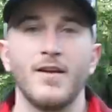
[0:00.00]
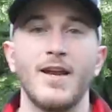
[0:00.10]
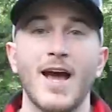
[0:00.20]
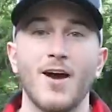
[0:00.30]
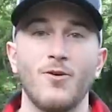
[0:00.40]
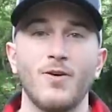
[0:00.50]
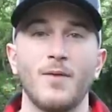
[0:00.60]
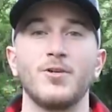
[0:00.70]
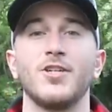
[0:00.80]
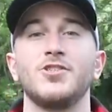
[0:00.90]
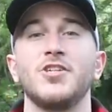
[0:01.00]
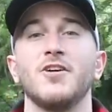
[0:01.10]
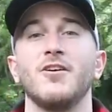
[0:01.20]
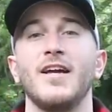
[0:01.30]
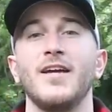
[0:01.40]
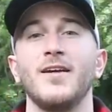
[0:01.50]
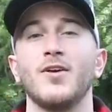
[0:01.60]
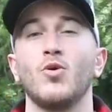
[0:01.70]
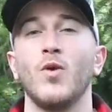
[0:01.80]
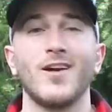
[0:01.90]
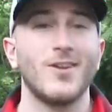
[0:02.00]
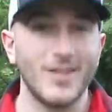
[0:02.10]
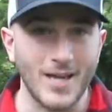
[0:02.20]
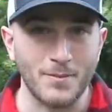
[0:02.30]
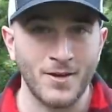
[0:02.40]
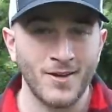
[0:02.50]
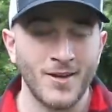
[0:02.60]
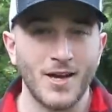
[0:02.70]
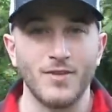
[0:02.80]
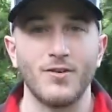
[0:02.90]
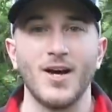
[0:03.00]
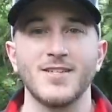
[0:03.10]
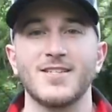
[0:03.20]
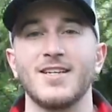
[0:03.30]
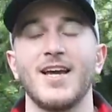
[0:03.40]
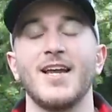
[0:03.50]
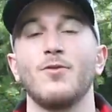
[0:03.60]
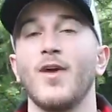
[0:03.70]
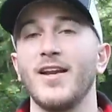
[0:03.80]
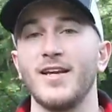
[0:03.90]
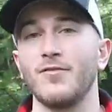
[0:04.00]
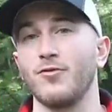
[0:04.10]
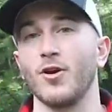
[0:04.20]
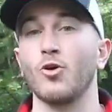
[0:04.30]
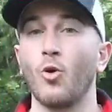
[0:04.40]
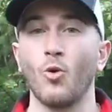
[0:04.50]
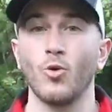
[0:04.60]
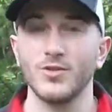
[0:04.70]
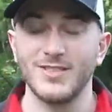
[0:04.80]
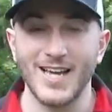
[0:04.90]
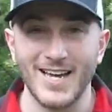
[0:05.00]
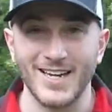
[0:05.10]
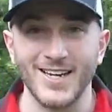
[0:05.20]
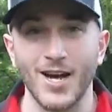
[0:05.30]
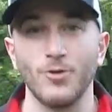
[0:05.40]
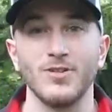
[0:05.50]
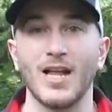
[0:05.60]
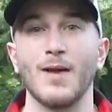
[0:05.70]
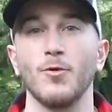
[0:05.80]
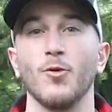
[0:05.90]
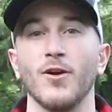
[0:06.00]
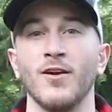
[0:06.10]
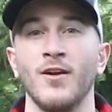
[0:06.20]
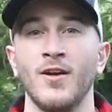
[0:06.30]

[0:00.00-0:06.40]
Now I'm gonna share a quick clip of us getting ready for a cold day out in Labrador.